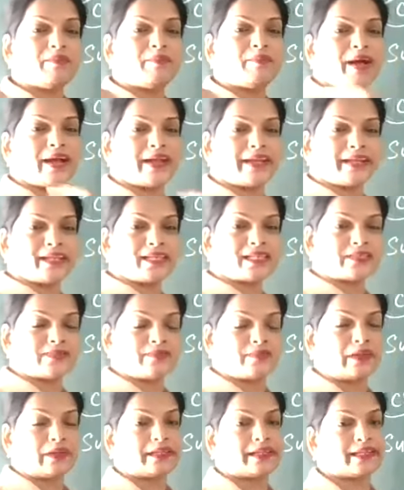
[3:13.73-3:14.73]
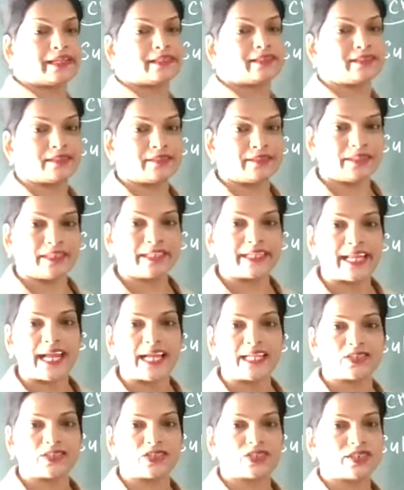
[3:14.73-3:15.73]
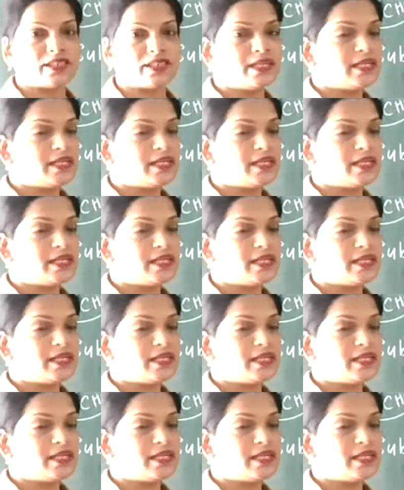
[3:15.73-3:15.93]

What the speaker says: minus will get detached